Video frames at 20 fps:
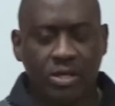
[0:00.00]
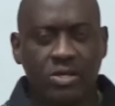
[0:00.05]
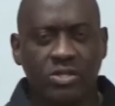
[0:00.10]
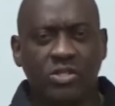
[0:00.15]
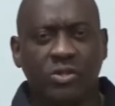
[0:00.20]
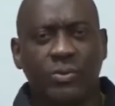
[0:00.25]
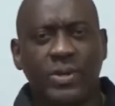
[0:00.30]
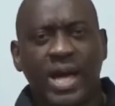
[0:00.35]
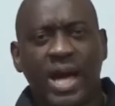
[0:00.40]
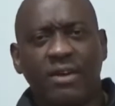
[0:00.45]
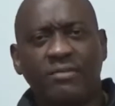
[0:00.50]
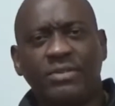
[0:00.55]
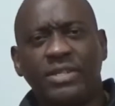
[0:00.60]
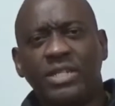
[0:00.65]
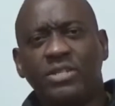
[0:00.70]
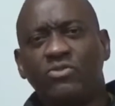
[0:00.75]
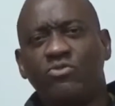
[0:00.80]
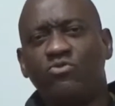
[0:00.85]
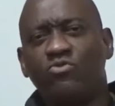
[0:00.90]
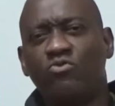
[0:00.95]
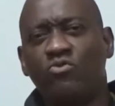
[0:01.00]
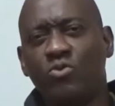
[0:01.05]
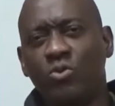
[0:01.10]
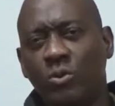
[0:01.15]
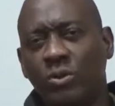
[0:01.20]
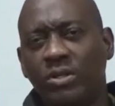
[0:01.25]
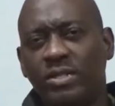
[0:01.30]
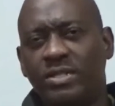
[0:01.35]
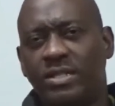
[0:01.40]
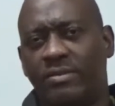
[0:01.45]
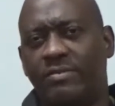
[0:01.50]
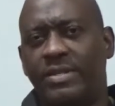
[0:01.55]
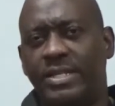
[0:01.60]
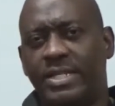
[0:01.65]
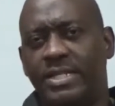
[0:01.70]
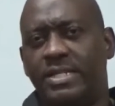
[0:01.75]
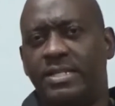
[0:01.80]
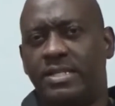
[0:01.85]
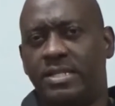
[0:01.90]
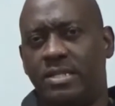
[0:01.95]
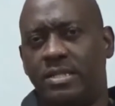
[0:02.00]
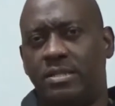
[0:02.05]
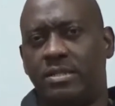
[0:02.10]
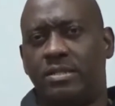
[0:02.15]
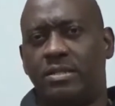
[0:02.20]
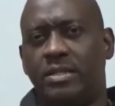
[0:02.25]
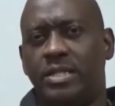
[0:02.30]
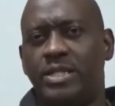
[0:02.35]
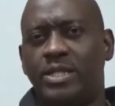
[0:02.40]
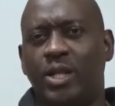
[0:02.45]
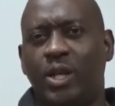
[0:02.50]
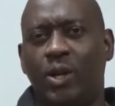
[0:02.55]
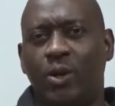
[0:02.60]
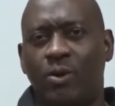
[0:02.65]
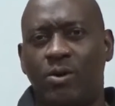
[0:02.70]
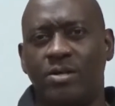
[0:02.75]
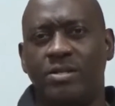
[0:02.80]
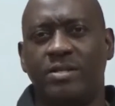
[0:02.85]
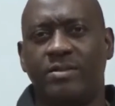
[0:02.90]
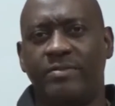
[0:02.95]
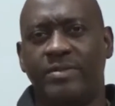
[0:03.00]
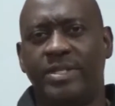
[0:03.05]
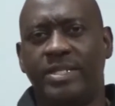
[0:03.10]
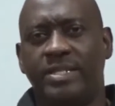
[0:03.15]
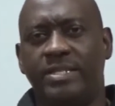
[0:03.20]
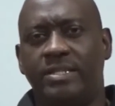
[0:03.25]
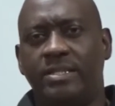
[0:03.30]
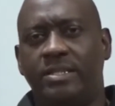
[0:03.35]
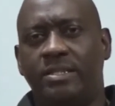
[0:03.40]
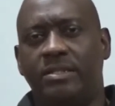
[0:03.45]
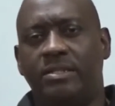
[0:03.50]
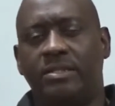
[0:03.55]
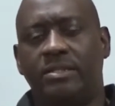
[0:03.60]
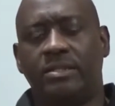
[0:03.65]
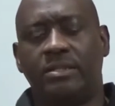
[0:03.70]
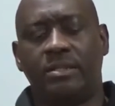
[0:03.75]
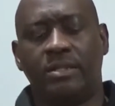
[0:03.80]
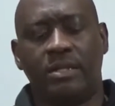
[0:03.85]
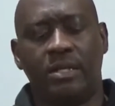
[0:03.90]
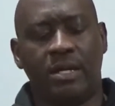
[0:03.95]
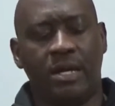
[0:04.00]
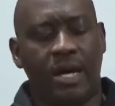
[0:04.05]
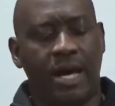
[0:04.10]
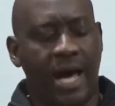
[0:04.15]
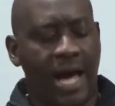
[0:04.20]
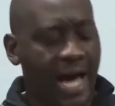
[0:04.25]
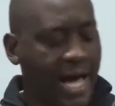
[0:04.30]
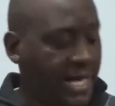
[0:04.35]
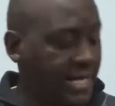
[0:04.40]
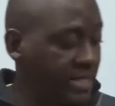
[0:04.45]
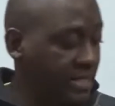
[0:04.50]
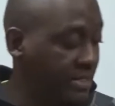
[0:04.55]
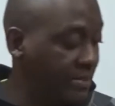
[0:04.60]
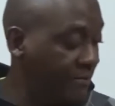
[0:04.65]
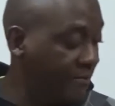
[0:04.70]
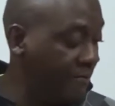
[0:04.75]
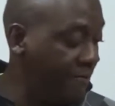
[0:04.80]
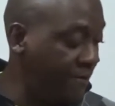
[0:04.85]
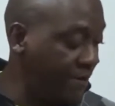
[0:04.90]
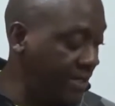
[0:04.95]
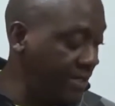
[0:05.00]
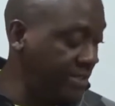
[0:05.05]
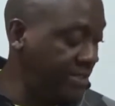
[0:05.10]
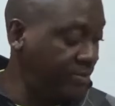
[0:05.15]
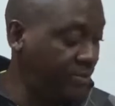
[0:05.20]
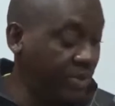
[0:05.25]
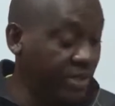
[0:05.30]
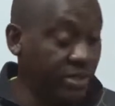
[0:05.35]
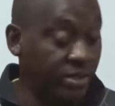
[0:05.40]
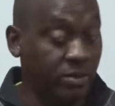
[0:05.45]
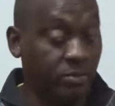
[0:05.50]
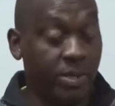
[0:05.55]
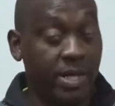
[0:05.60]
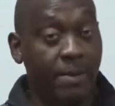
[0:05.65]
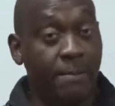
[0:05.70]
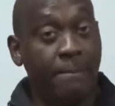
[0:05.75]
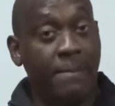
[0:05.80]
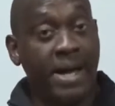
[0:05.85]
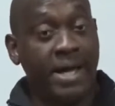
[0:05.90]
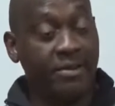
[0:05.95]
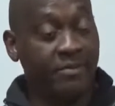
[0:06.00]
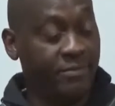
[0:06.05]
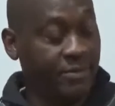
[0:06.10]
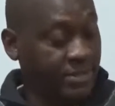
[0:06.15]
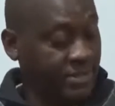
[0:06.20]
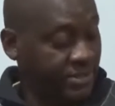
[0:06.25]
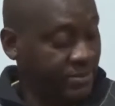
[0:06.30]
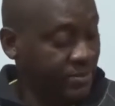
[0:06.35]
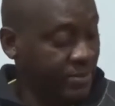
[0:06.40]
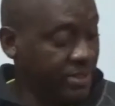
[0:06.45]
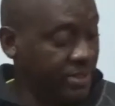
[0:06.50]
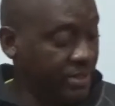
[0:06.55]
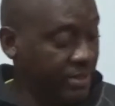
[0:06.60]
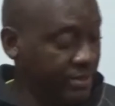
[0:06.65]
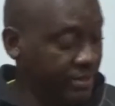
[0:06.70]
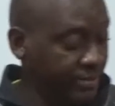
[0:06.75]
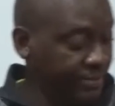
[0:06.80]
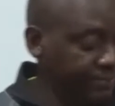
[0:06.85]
So we have these rules of indices, these laws of indices. And the first one, well, my first one,